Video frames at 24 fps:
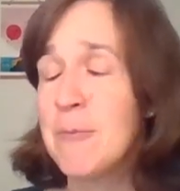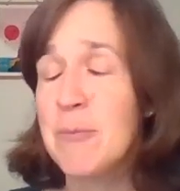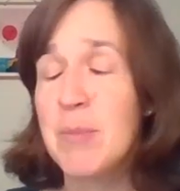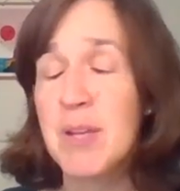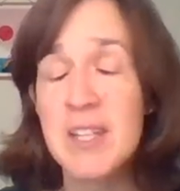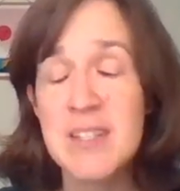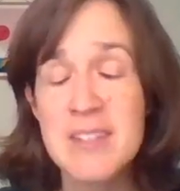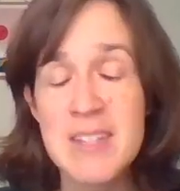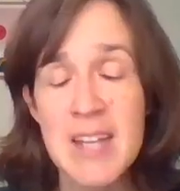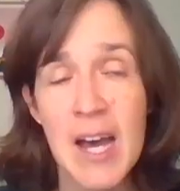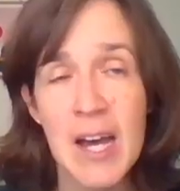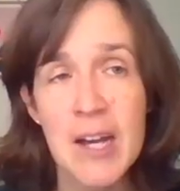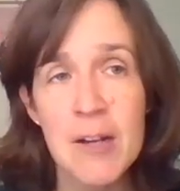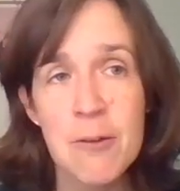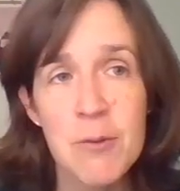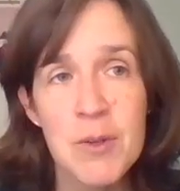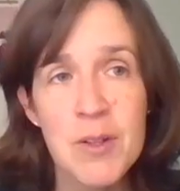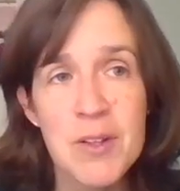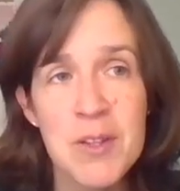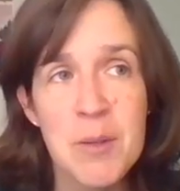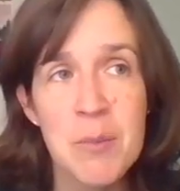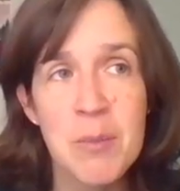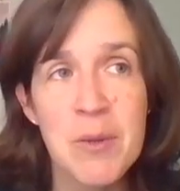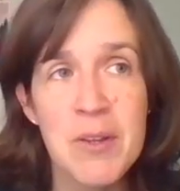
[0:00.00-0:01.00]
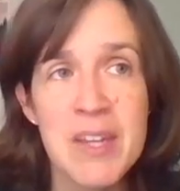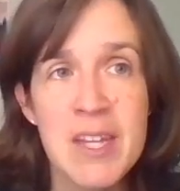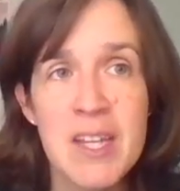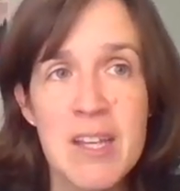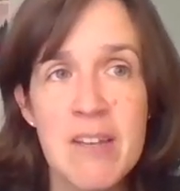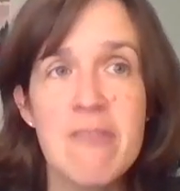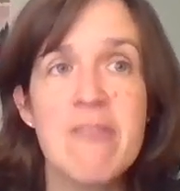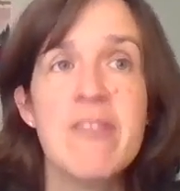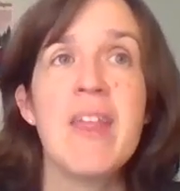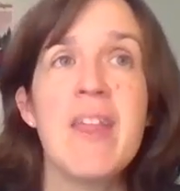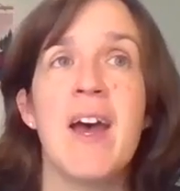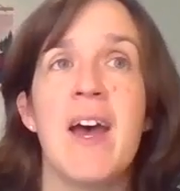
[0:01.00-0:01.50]
because I really
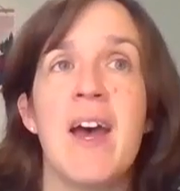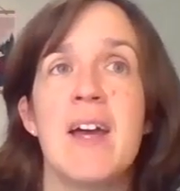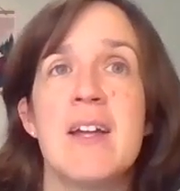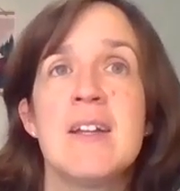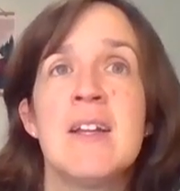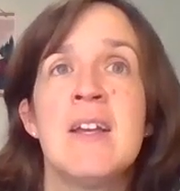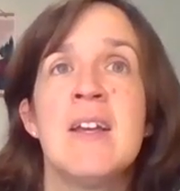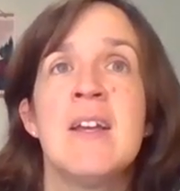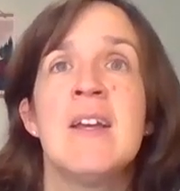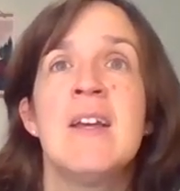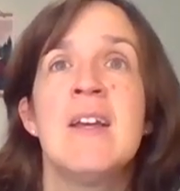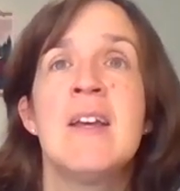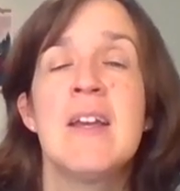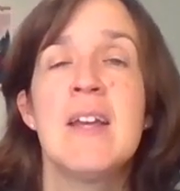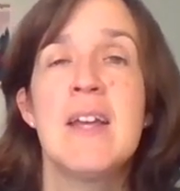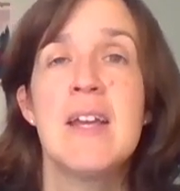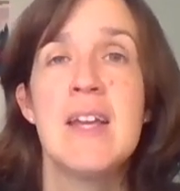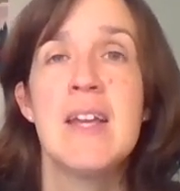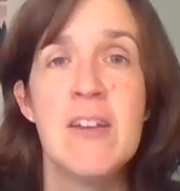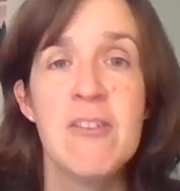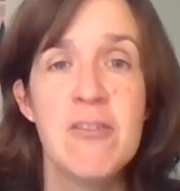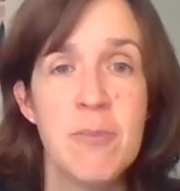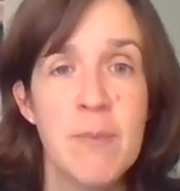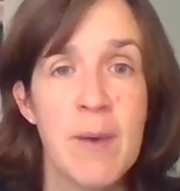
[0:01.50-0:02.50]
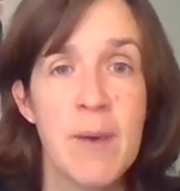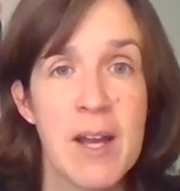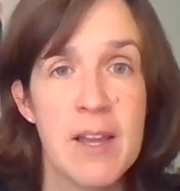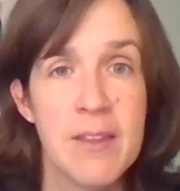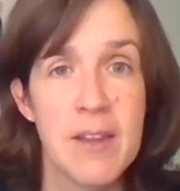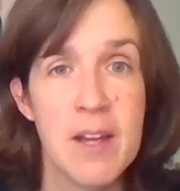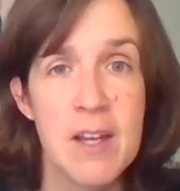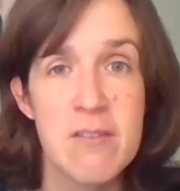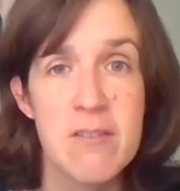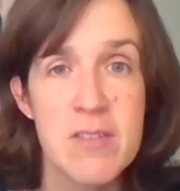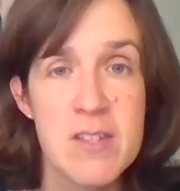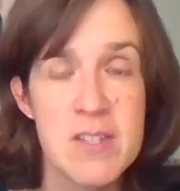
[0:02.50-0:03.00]
believe that if my
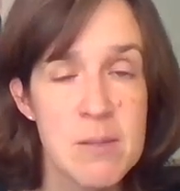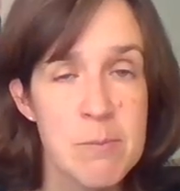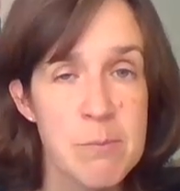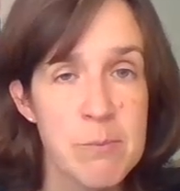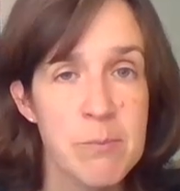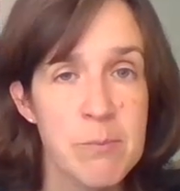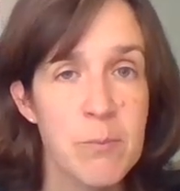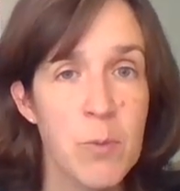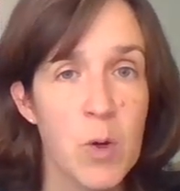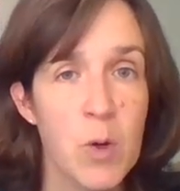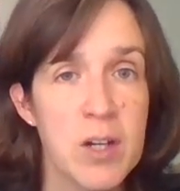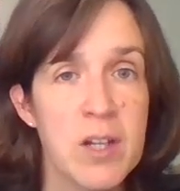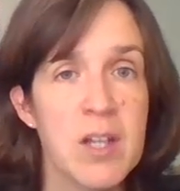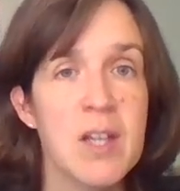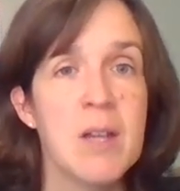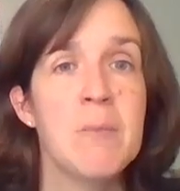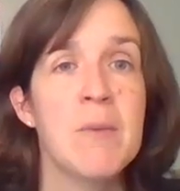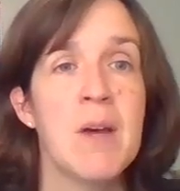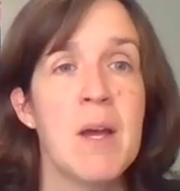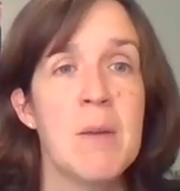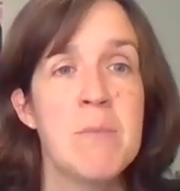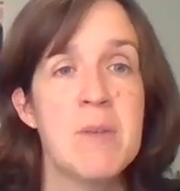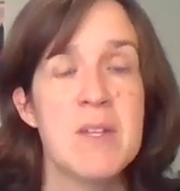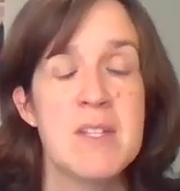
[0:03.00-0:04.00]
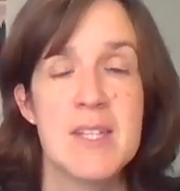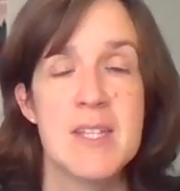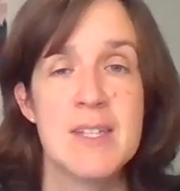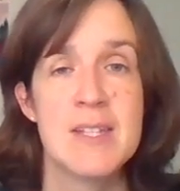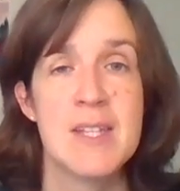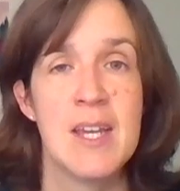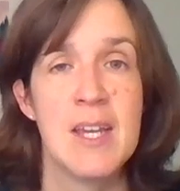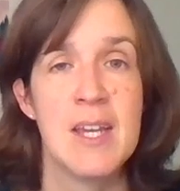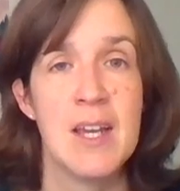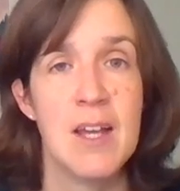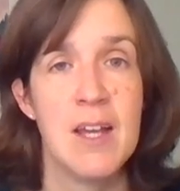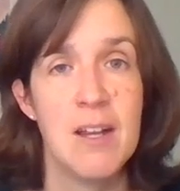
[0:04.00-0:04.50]
life isn't working, my business
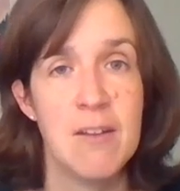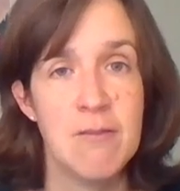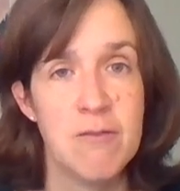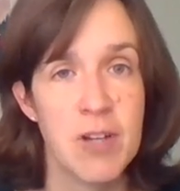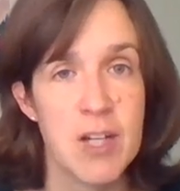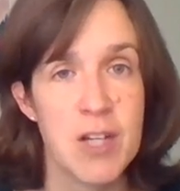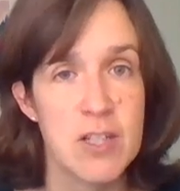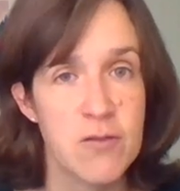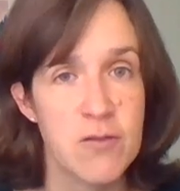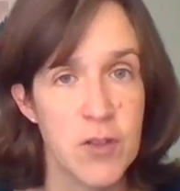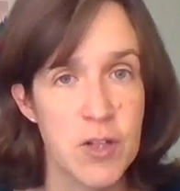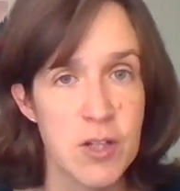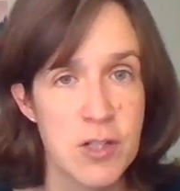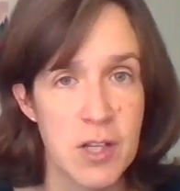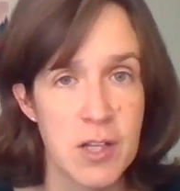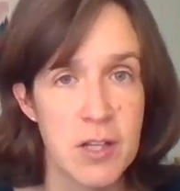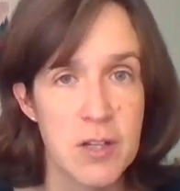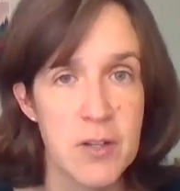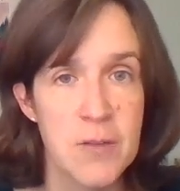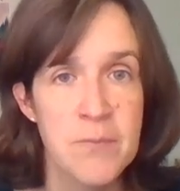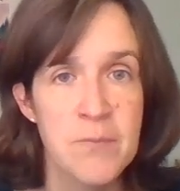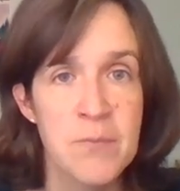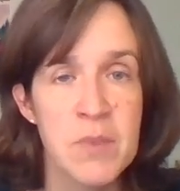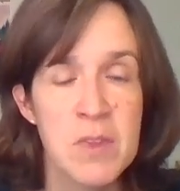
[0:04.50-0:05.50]
can't, and vice versa.